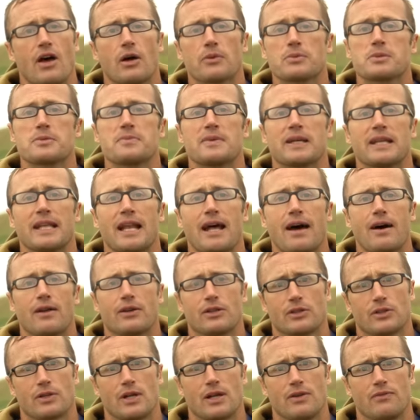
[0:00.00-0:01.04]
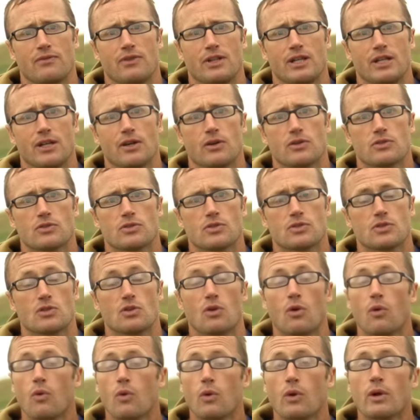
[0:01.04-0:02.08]
helps me get out and create videos.
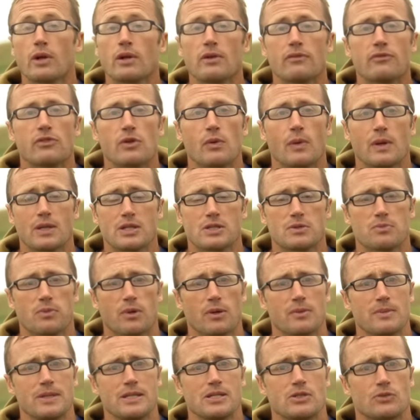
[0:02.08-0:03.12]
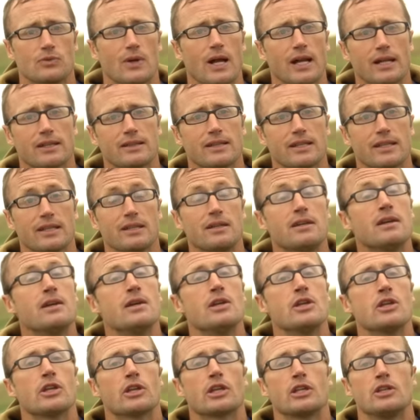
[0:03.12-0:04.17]
Or if you want to support me directly, you
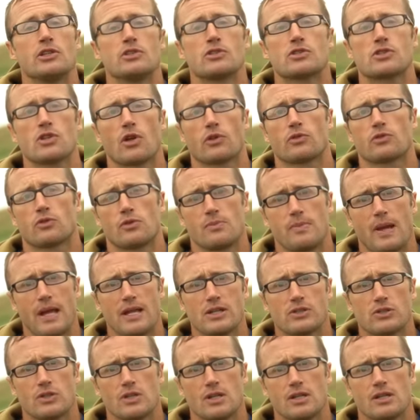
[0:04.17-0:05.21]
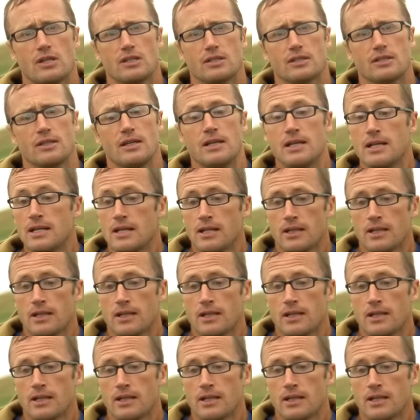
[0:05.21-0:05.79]
can do so through Patreon,